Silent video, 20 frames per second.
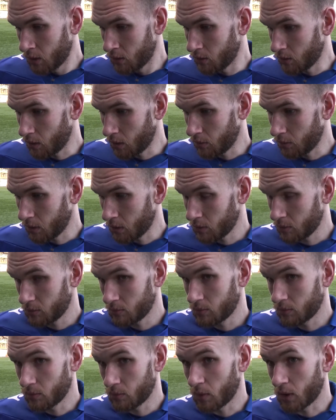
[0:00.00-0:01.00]
no,
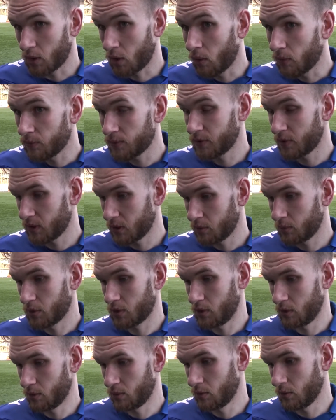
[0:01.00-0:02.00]
we're confident that we
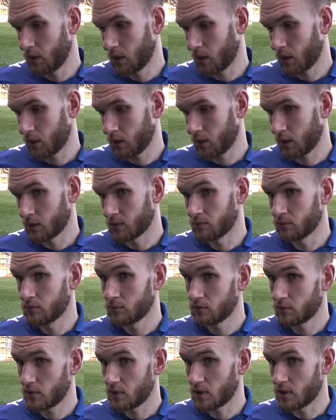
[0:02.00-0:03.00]
can go there and
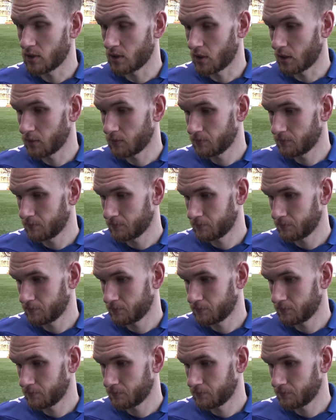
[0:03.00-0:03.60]
change the run.